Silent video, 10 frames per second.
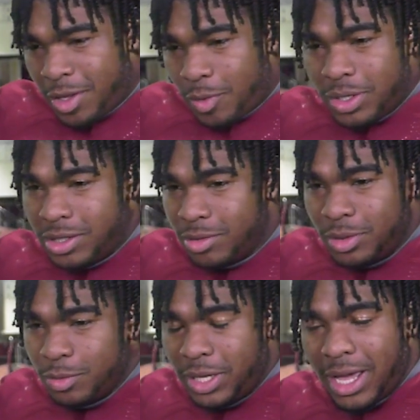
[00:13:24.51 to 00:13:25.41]
We
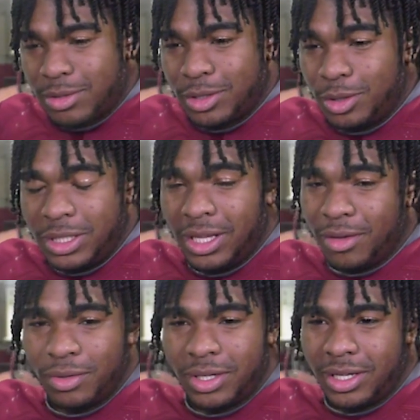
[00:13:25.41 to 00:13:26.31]
absolutely
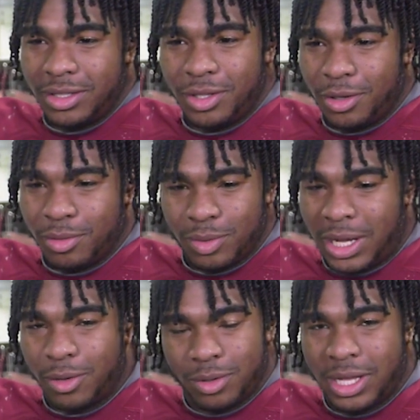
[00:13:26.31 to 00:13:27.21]
love it. And,
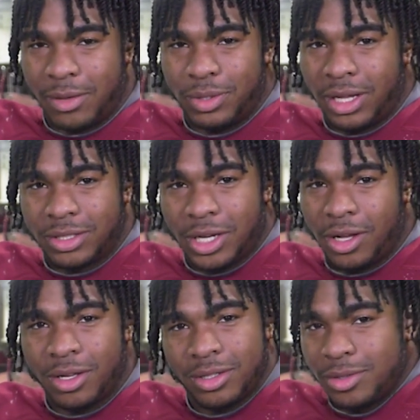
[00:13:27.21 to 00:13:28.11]
without
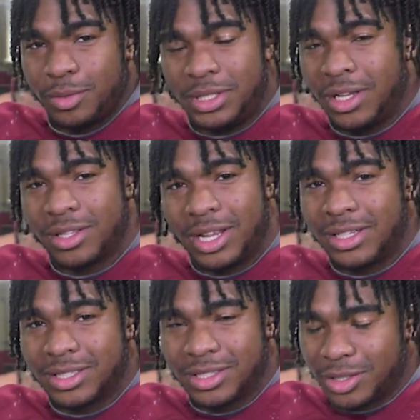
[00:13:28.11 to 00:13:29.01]
y'all, we nothing,
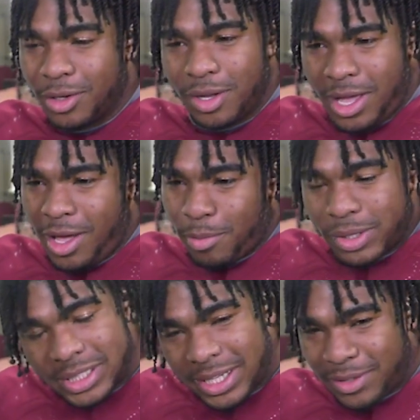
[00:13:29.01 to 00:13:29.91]
honestly. So
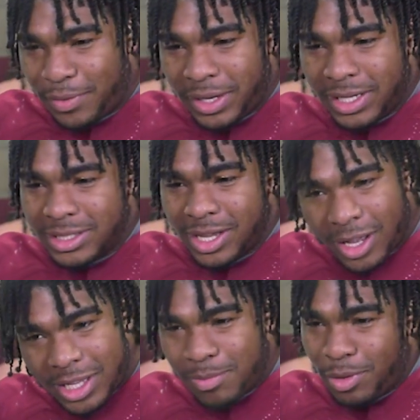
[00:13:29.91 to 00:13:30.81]
appreciate the fans.
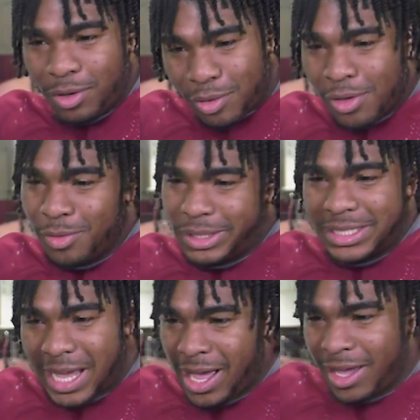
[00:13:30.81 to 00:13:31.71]
Y'all keep on rolling with the
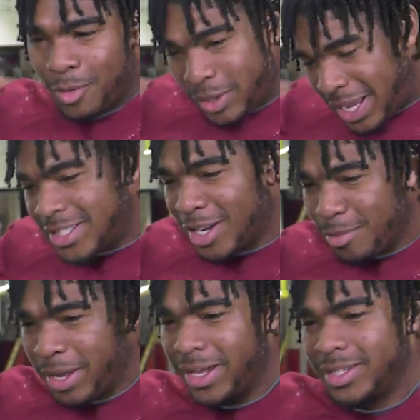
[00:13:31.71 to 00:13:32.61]
Tide, and we got y'all
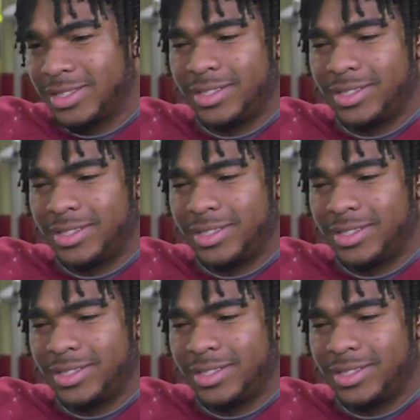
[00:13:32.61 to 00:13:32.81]
back.